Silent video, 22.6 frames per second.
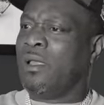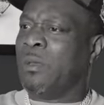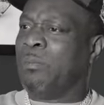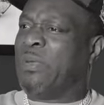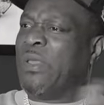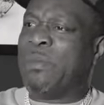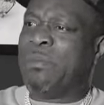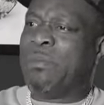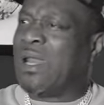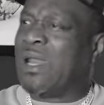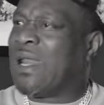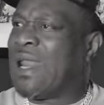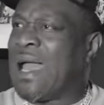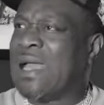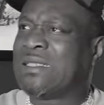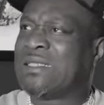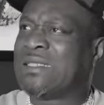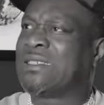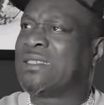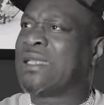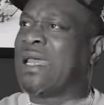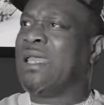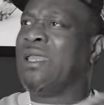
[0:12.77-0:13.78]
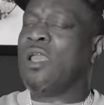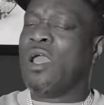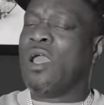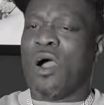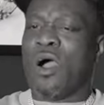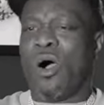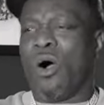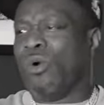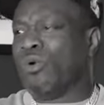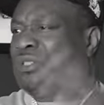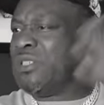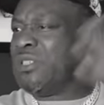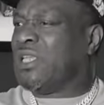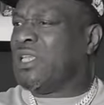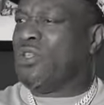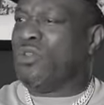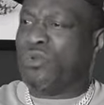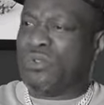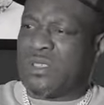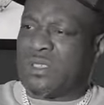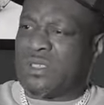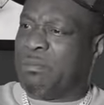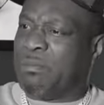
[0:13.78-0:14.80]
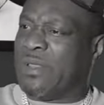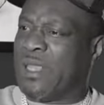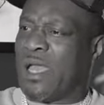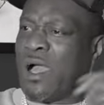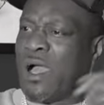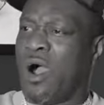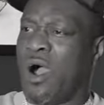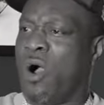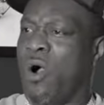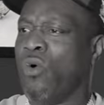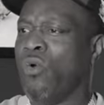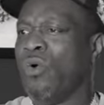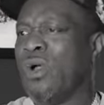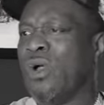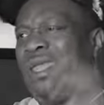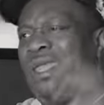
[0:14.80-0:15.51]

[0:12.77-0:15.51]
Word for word: People are like to say, oh, she used to be a hoe.